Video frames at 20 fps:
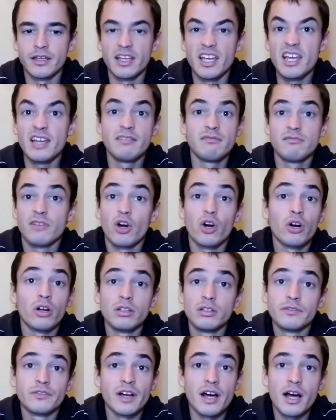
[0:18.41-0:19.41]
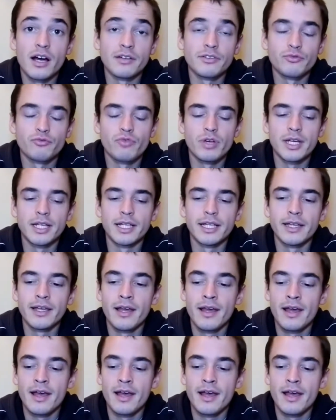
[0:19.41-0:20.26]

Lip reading: in all of art really,